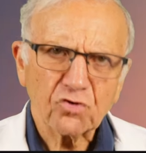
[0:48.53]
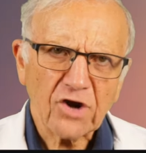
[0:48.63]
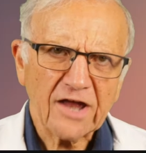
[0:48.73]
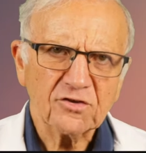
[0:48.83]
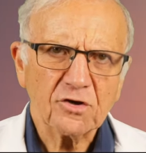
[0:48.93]

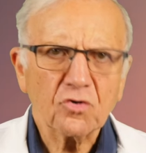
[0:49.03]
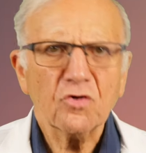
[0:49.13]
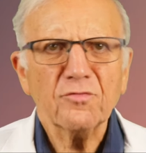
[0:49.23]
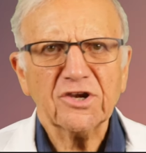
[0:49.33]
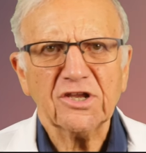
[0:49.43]

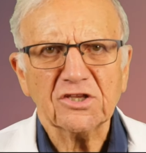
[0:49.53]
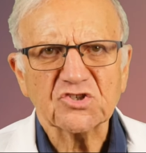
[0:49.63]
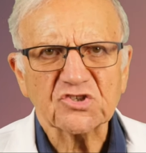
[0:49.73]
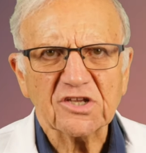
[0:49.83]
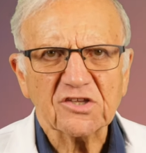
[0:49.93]

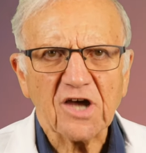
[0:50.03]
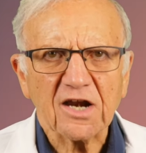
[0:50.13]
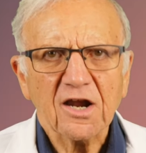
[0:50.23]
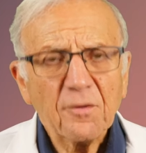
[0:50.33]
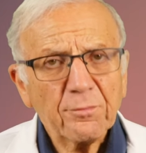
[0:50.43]
furanocoumarins that
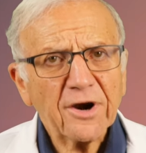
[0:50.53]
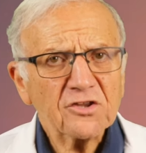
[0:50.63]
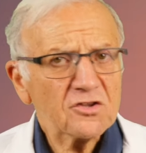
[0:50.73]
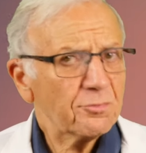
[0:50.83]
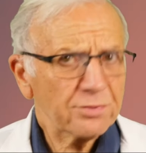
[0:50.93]
are
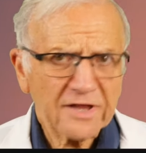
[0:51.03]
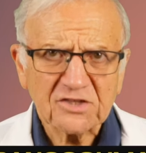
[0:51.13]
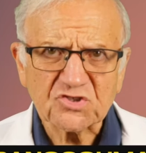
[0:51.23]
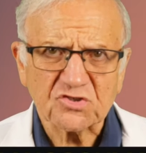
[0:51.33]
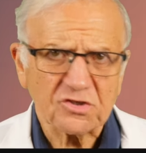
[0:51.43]
part of the
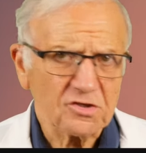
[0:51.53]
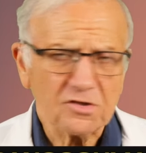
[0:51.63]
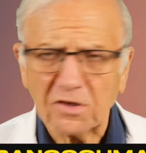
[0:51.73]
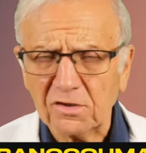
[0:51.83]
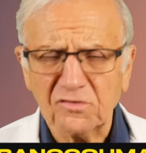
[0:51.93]
plant's
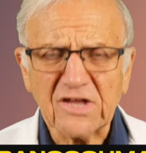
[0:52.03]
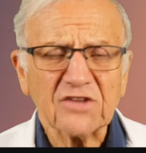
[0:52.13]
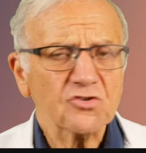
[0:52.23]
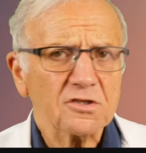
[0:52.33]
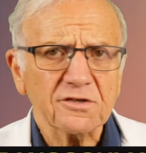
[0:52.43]
uh,
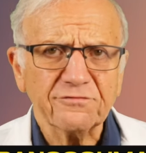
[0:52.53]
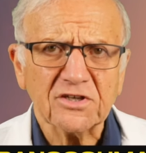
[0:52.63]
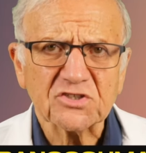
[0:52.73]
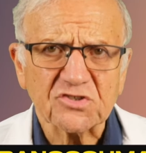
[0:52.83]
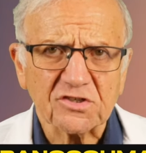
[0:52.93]
natural
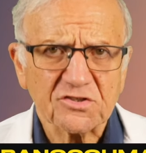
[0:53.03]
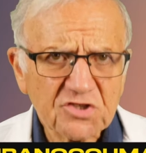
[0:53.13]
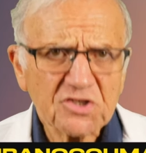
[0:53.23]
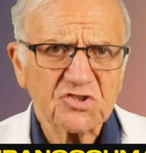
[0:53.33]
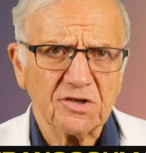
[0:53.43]
defense uh,
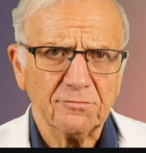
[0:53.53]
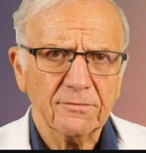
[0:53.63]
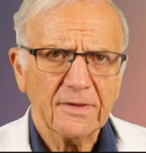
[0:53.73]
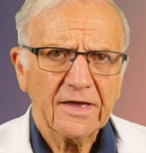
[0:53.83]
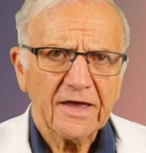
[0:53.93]
system.
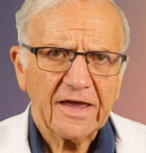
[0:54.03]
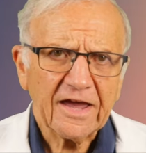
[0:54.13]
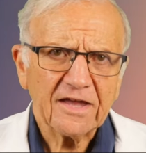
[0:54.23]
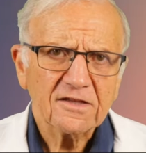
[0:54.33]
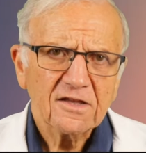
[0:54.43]

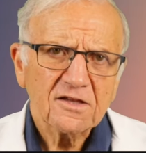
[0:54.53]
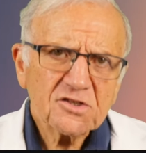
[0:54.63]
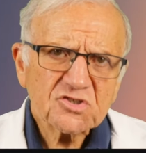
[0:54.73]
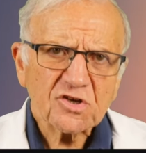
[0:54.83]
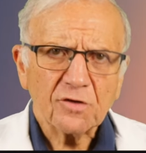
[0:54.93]
And
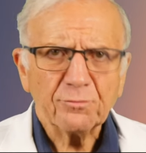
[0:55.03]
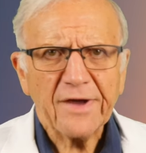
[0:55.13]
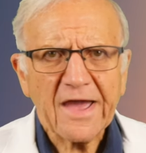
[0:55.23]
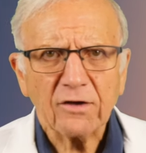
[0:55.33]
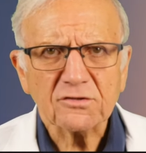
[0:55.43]
these
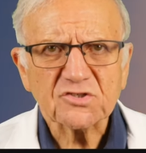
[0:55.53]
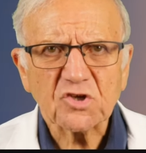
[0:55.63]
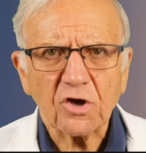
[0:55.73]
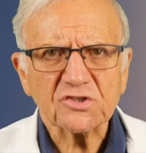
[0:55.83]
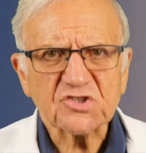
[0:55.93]

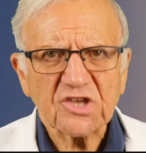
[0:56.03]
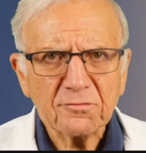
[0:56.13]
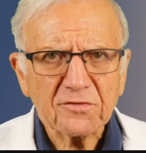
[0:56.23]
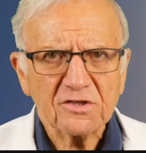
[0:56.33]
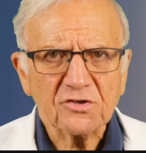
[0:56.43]
compounds cause
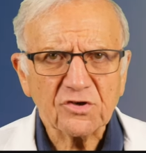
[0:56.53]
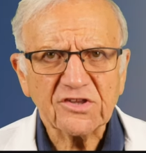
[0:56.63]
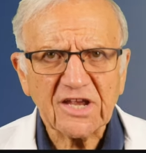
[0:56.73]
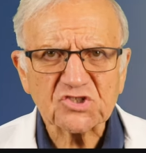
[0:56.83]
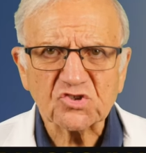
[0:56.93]
chemical
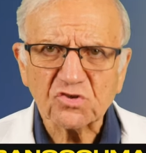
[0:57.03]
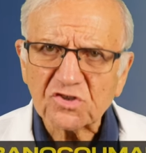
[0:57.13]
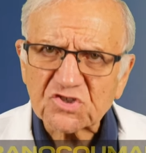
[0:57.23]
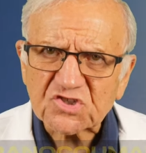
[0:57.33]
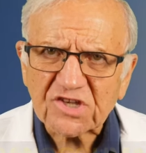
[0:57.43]
irritation
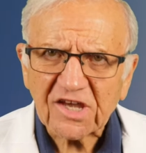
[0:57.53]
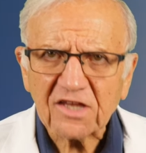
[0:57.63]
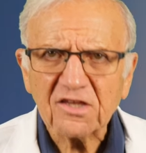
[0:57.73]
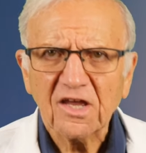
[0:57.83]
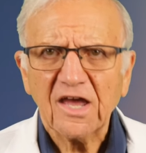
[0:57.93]
to the
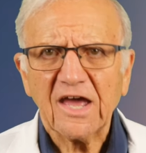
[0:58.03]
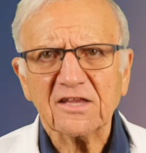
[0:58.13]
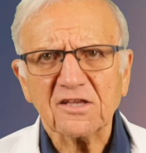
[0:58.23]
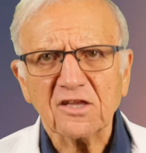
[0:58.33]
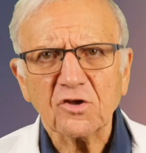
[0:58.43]
skin
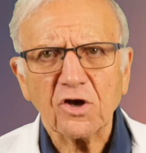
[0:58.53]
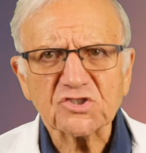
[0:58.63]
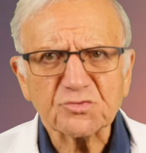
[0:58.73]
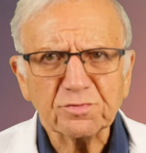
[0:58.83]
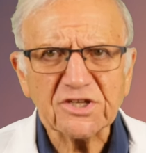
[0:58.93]
and can
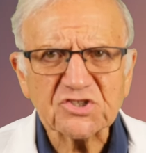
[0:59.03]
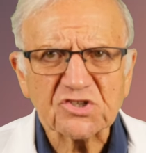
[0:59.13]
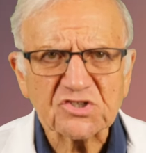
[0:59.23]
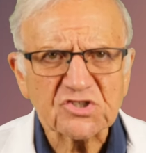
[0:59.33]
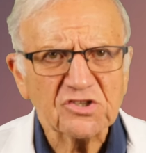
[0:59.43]
cause
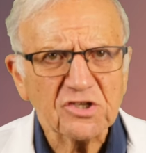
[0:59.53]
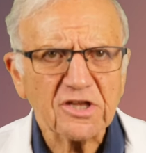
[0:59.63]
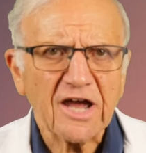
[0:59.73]
blisters in the